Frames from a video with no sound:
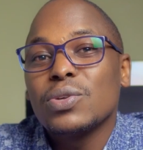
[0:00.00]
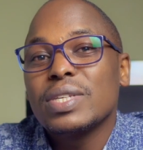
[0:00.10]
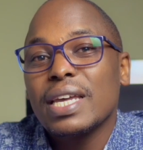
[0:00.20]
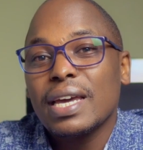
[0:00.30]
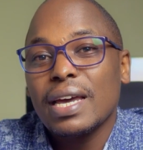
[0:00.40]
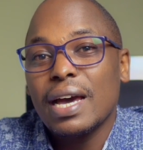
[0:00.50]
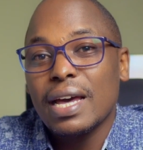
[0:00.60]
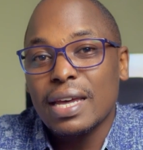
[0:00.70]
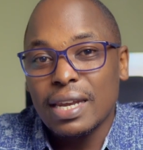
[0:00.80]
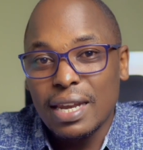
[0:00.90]
you take
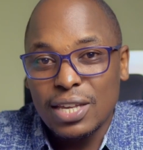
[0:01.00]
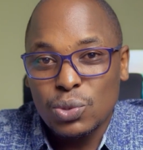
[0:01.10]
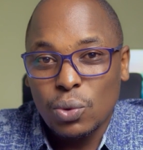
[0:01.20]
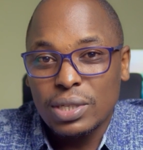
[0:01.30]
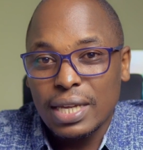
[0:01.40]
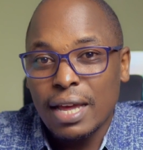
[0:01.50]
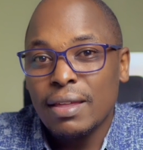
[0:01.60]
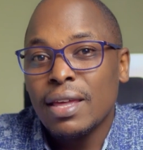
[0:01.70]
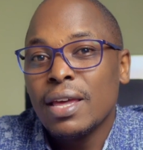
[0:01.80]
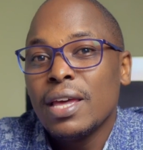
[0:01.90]
less
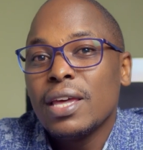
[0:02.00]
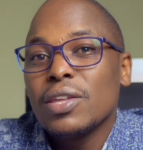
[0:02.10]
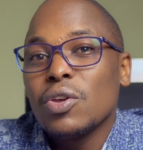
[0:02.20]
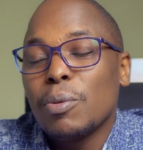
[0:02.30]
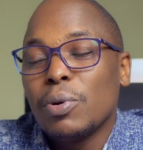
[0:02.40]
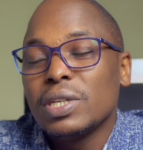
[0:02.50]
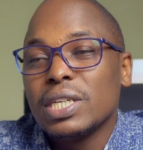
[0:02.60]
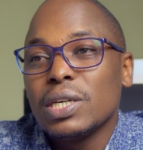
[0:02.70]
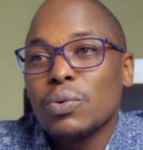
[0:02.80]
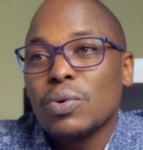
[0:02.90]
water, your
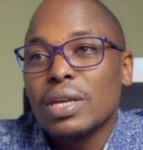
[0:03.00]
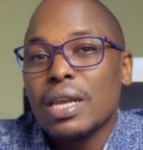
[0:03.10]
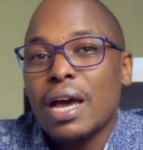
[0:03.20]
body will